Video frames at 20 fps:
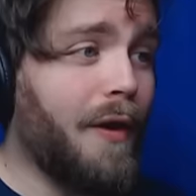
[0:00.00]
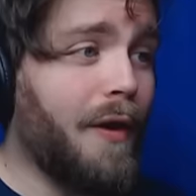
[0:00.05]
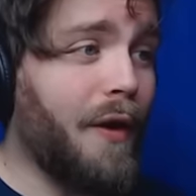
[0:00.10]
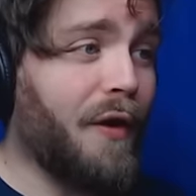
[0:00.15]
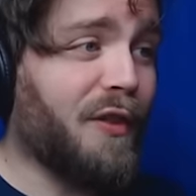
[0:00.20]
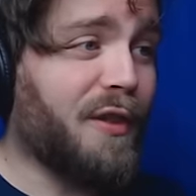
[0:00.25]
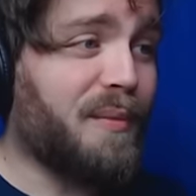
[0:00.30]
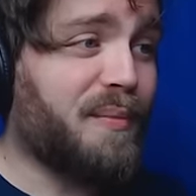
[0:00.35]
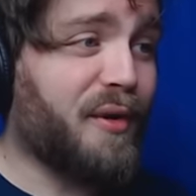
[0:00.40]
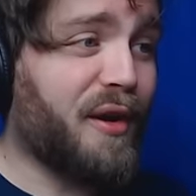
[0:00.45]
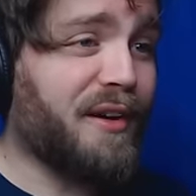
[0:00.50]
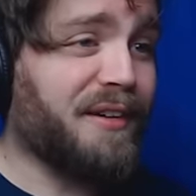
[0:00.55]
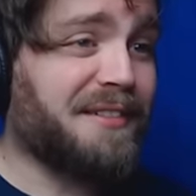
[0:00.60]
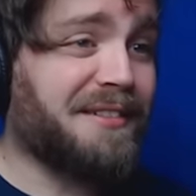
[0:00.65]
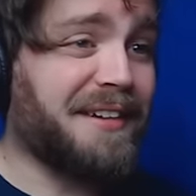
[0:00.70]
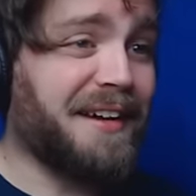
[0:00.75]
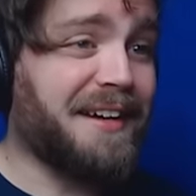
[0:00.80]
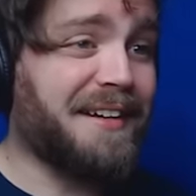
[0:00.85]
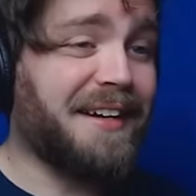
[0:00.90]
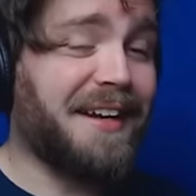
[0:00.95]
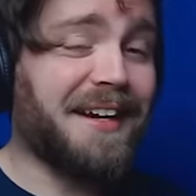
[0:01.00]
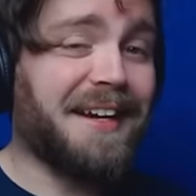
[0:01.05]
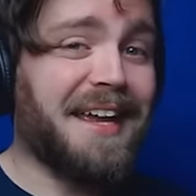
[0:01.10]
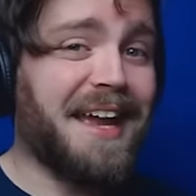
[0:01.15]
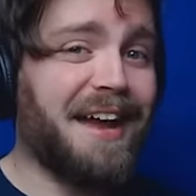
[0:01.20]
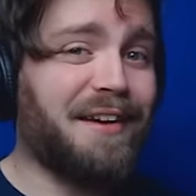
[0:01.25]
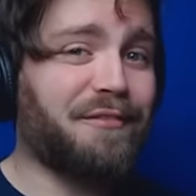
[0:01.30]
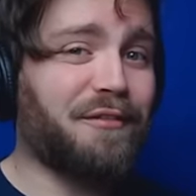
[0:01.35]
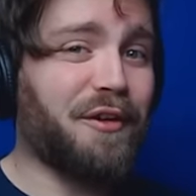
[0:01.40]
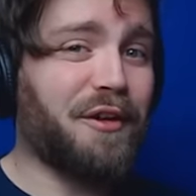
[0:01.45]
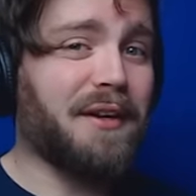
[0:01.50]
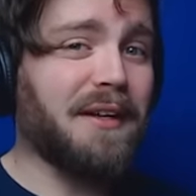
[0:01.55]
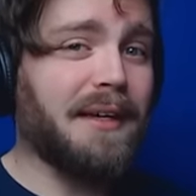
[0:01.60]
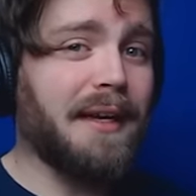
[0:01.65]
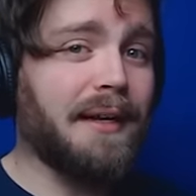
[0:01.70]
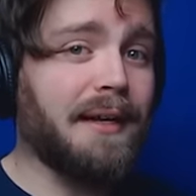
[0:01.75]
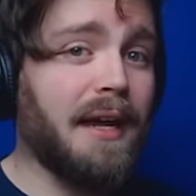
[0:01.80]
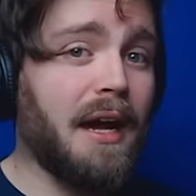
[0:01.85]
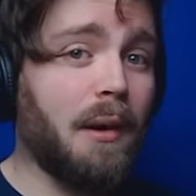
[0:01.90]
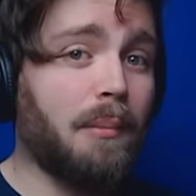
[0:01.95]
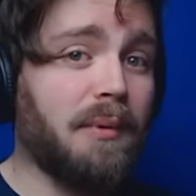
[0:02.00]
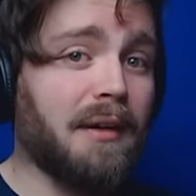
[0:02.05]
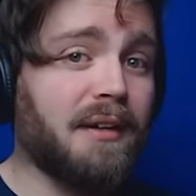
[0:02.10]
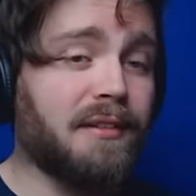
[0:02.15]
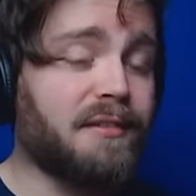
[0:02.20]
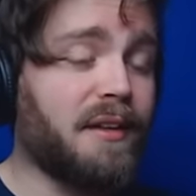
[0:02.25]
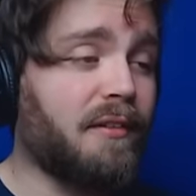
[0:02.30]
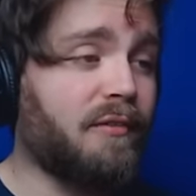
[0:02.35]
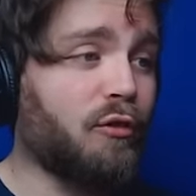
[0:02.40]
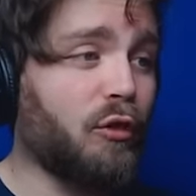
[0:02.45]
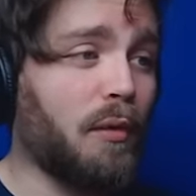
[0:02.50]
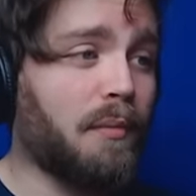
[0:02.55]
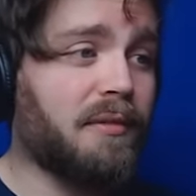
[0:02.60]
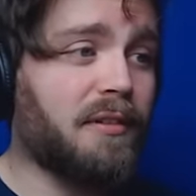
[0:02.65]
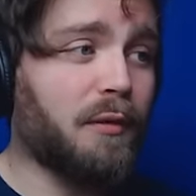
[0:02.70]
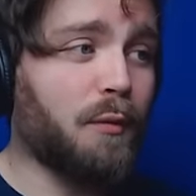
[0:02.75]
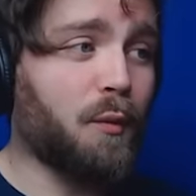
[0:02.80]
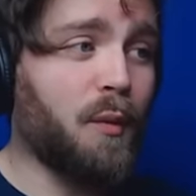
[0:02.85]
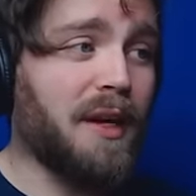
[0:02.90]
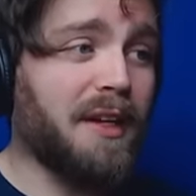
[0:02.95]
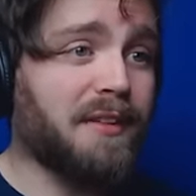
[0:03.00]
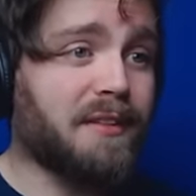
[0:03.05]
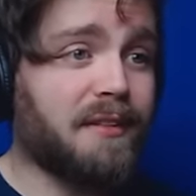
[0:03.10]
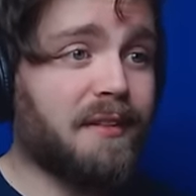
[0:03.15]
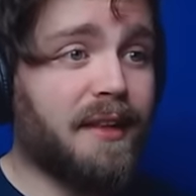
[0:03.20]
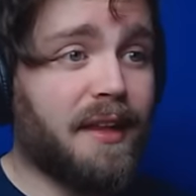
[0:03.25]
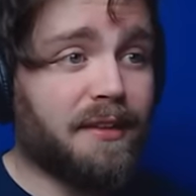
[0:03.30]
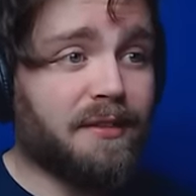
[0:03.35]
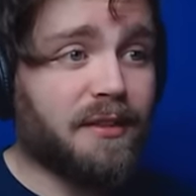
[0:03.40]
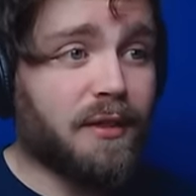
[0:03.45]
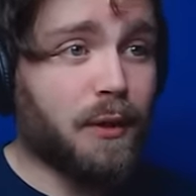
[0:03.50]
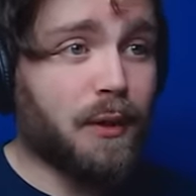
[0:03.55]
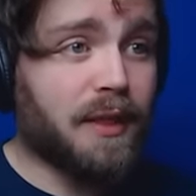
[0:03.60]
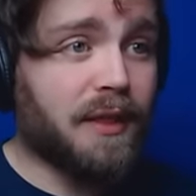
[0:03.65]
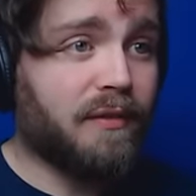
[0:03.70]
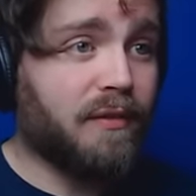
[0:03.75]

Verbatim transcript: On the bright side, I can run again now because I've dropped some weight, so that's good.